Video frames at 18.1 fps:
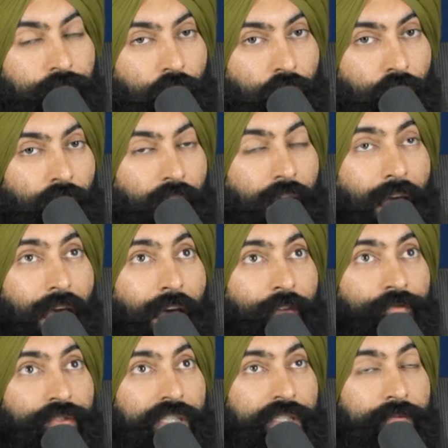You don't
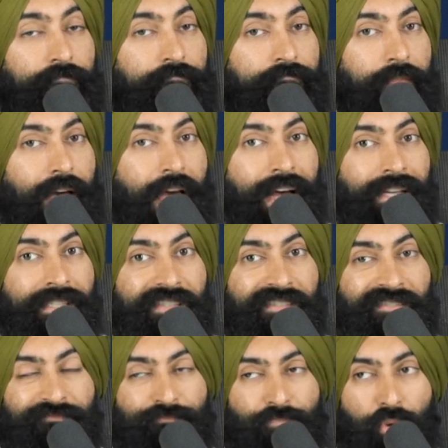have this massive